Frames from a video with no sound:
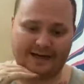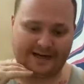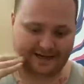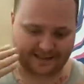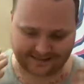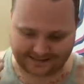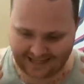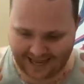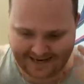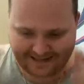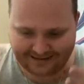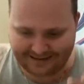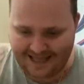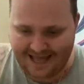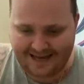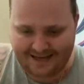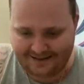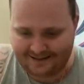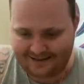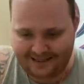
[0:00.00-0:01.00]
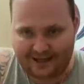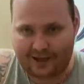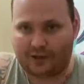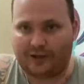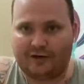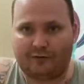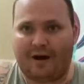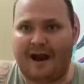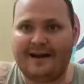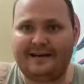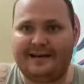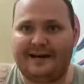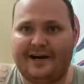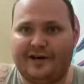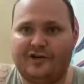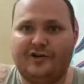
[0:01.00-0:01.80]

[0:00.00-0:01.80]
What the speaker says: and it's like literally right there.